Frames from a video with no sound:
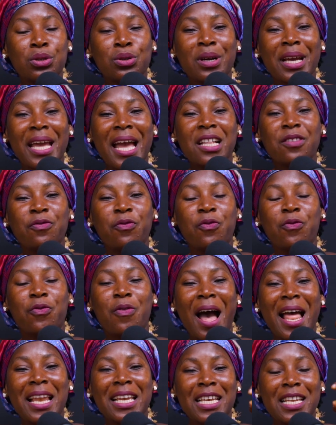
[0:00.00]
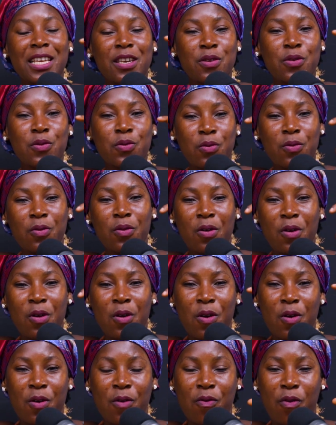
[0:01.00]
get value
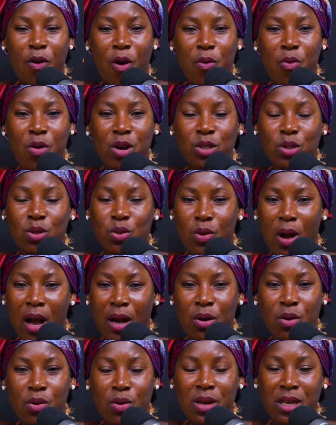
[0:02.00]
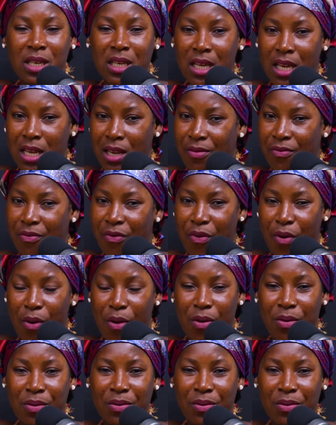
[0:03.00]
for what you are going in for.